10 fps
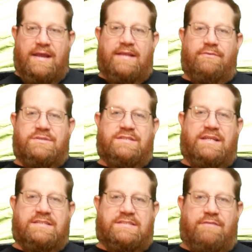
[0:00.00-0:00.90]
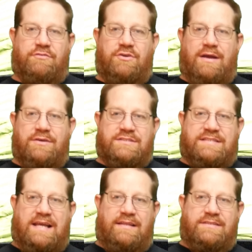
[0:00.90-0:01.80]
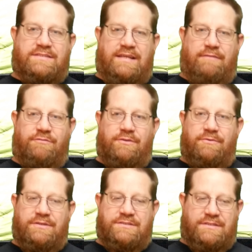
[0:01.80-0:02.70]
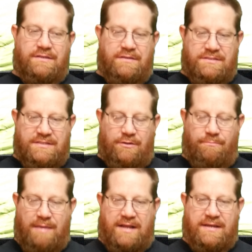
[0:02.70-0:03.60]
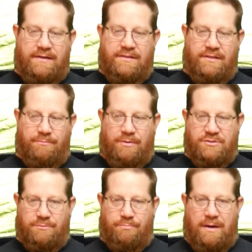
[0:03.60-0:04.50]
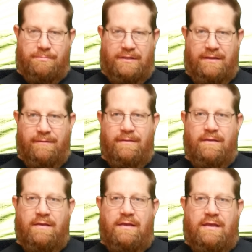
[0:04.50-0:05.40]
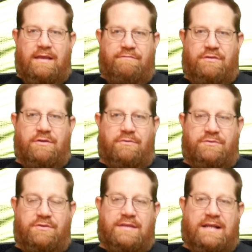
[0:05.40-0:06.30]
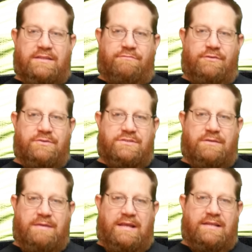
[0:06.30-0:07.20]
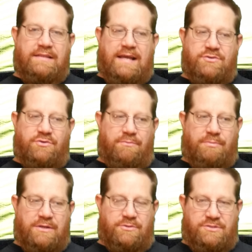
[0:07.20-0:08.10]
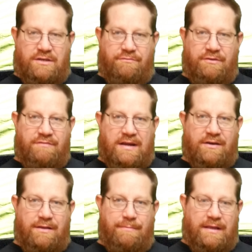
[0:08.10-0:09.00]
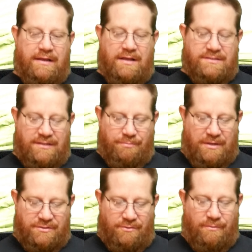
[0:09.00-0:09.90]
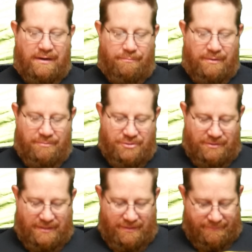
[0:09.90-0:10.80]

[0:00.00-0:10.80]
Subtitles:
And the reason it needs to set for 2 hours is that lets the fluids settle back down in the compressor properly. If you don't do that, the fluids could be in the actual compressor itself when you fire it up and cause the compressor to wear out prematurely.